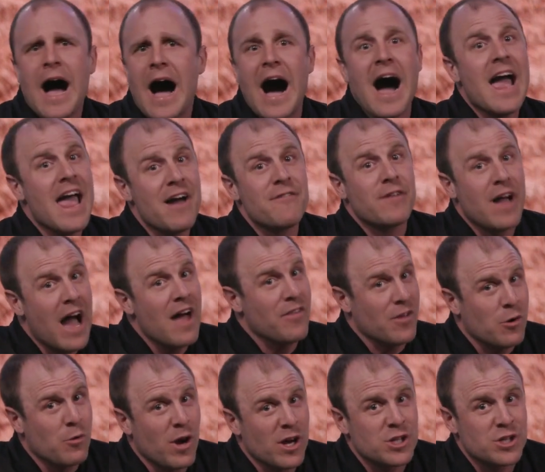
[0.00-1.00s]
I have gotten
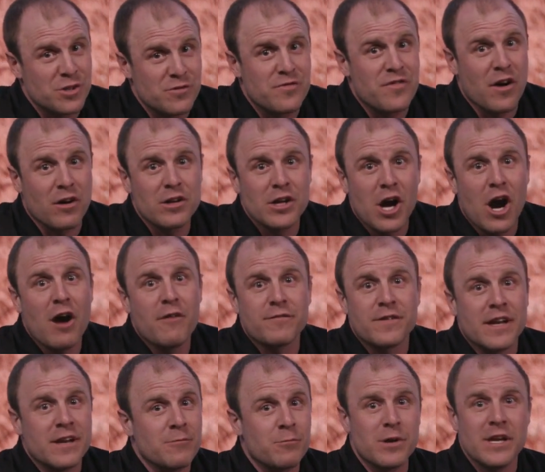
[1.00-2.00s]
the question fairly
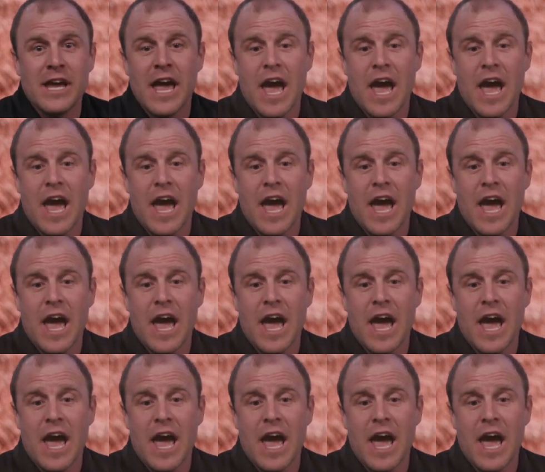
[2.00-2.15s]
often. We